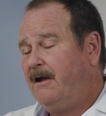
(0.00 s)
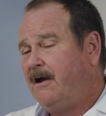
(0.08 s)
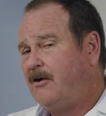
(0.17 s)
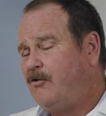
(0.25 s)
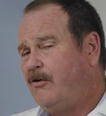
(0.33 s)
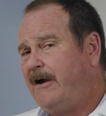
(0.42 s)
A
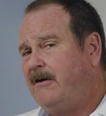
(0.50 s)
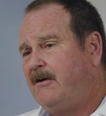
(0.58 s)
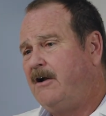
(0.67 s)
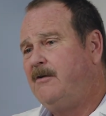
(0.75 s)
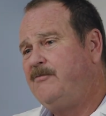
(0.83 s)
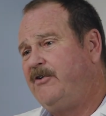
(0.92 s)
crown
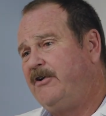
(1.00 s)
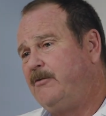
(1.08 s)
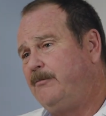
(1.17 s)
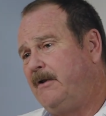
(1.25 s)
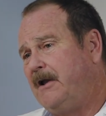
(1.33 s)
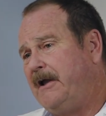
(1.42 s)
comes into
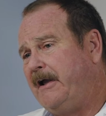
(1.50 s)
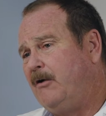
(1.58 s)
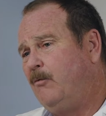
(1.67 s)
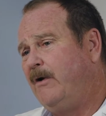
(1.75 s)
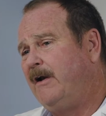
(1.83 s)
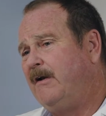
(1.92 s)
play
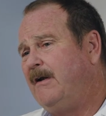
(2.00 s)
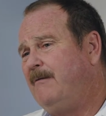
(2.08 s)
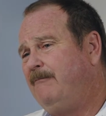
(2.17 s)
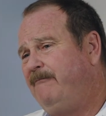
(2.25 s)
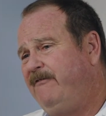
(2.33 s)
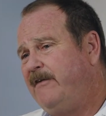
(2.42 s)
when
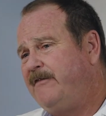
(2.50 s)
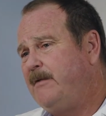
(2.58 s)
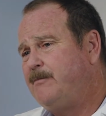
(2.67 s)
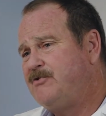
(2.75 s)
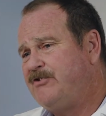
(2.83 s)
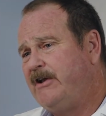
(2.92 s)

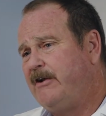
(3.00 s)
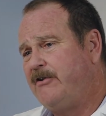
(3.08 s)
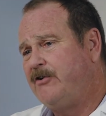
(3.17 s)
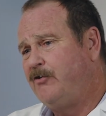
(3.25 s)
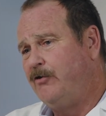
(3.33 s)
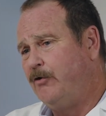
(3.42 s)
50% of
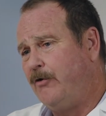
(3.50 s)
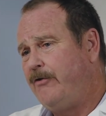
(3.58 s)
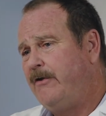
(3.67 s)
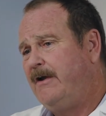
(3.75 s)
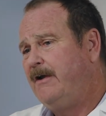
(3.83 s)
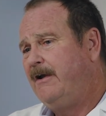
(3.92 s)
the
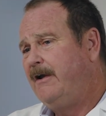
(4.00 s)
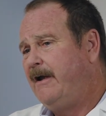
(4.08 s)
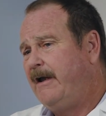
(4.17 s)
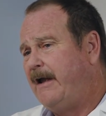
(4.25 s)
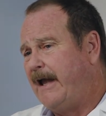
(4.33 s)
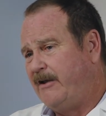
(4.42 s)
tooth
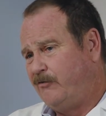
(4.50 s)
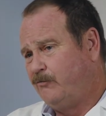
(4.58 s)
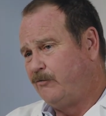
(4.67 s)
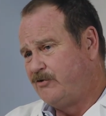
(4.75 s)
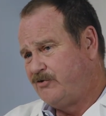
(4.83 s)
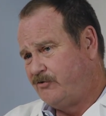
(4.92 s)
has
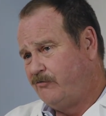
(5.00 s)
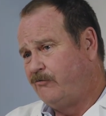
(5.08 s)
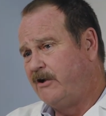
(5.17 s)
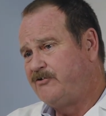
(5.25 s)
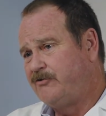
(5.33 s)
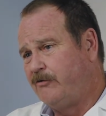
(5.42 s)

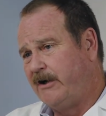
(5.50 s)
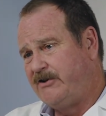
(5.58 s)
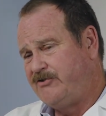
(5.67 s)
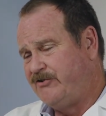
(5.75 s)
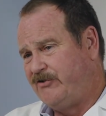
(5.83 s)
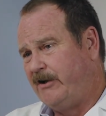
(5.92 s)

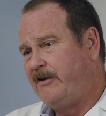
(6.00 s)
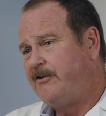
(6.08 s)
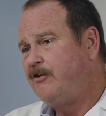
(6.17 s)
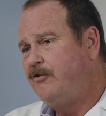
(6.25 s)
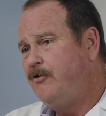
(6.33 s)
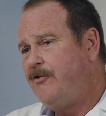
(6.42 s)
restorations in it.
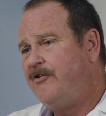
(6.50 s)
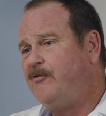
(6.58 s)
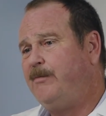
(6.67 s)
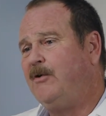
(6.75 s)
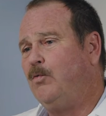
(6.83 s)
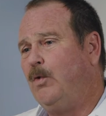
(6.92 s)
The tooth has
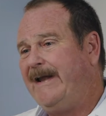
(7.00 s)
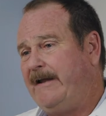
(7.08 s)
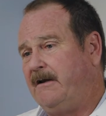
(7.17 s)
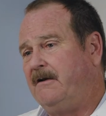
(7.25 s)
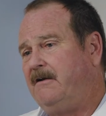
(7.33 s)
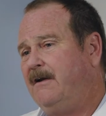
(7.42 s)
been
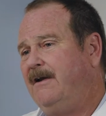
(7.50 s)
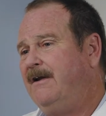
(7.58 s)
weakened.